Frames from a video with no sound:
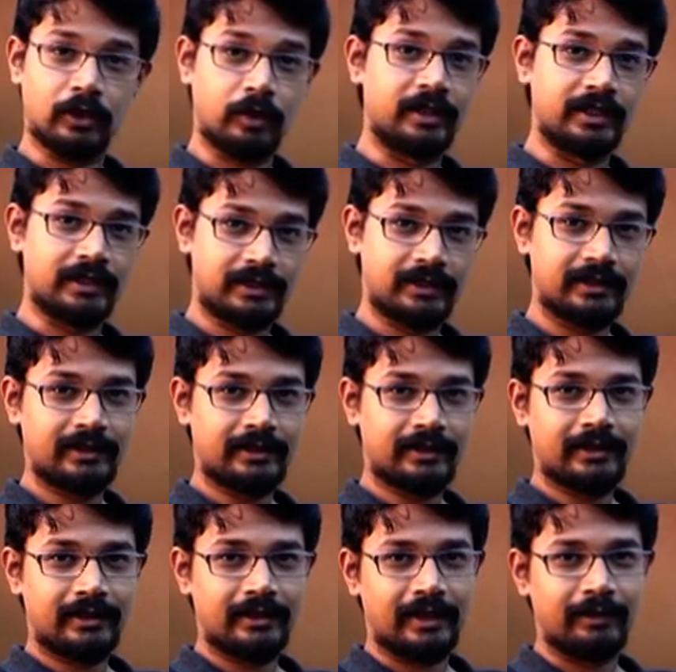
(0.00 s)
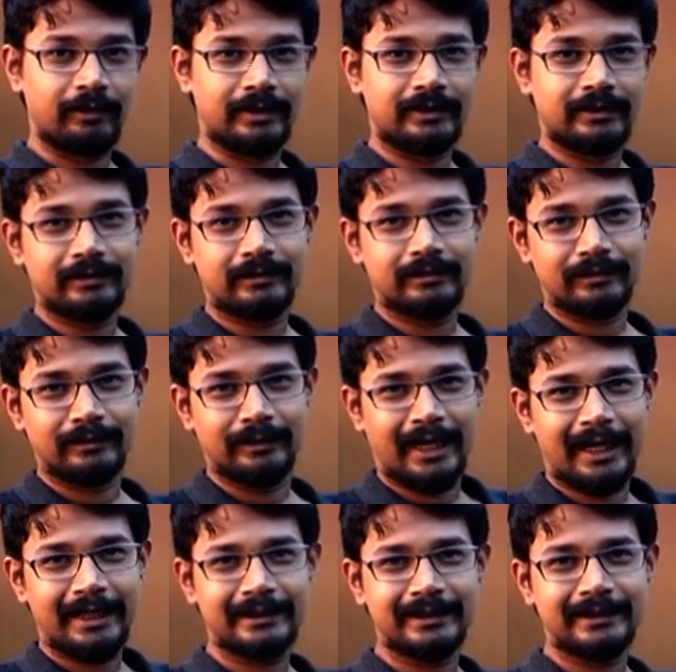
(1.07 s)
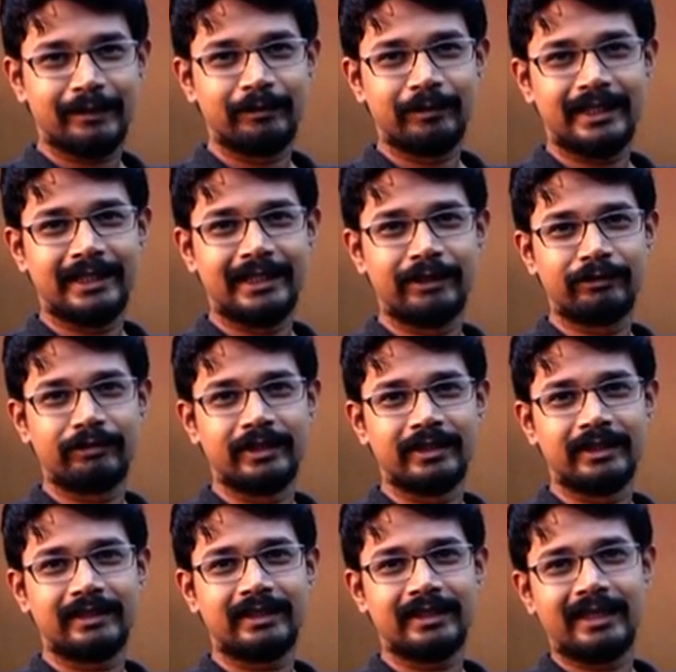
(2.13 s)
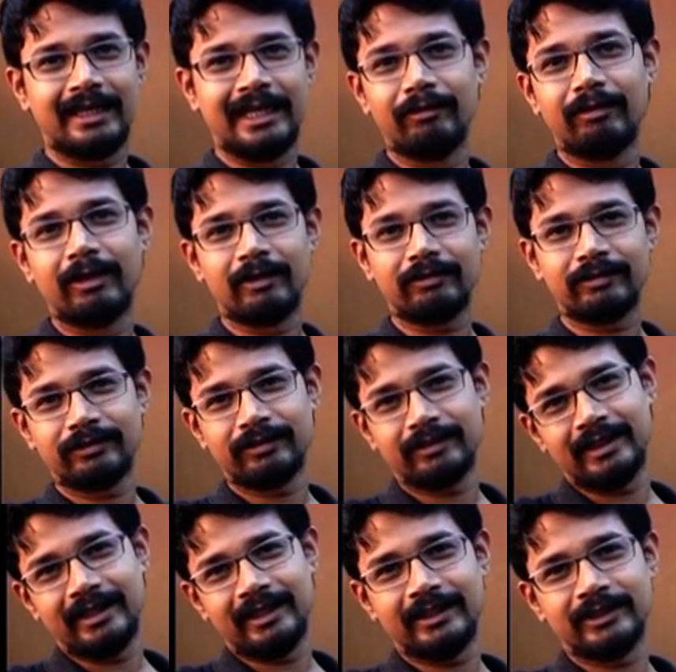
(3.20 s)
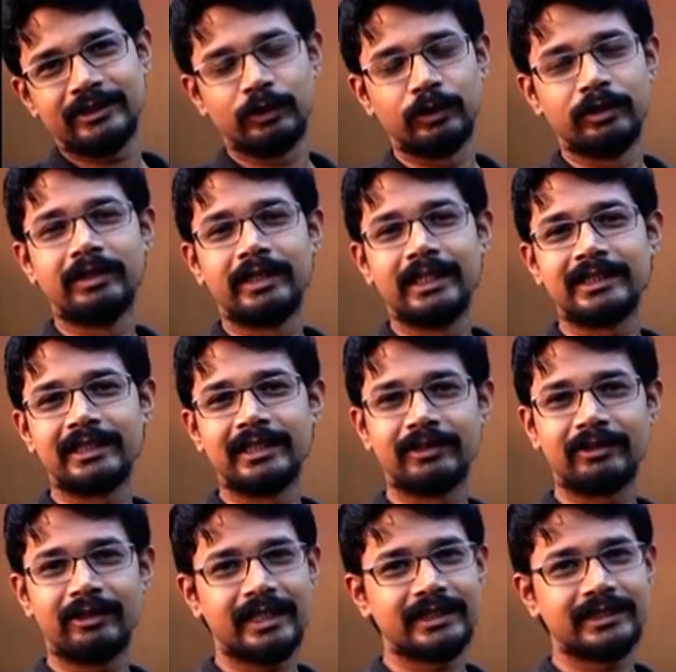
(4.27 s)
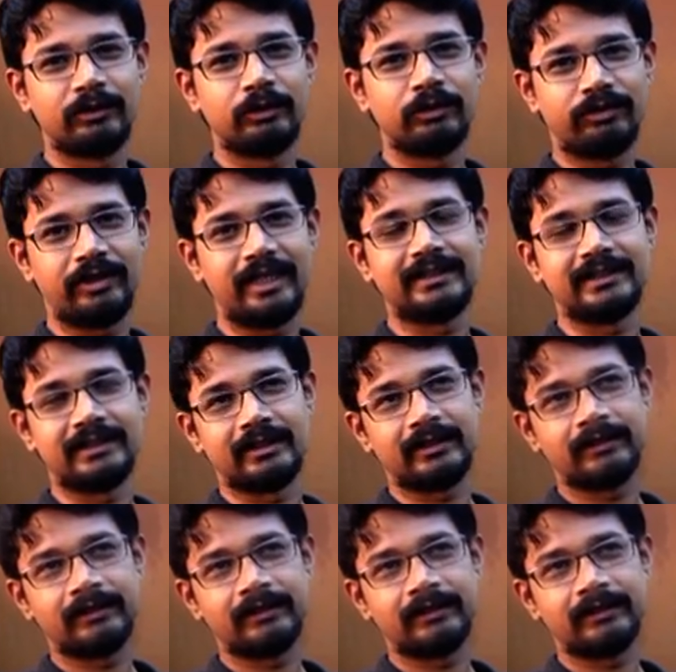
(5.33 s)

and comment. I mean, that's something different level of student-teacher interaction we face